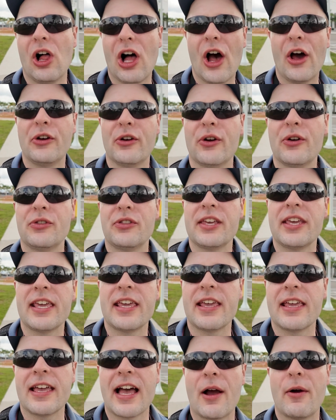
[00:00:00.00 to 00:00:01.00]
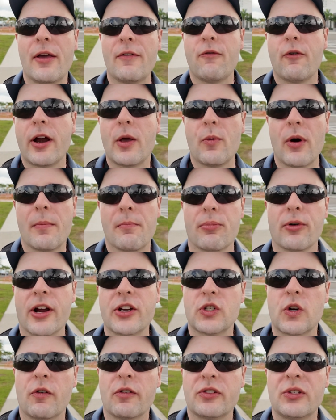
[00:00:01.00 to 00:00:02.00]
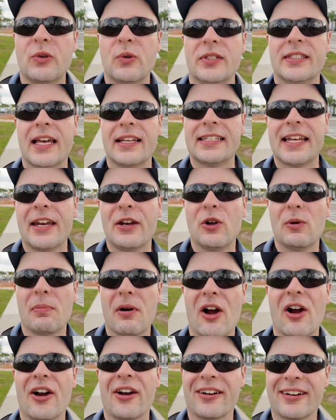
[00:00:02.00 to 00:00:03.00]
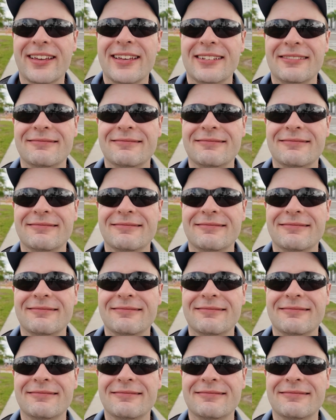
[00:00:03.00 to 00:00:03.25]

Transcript: under the Highway 41 bridge over to Centennial Park.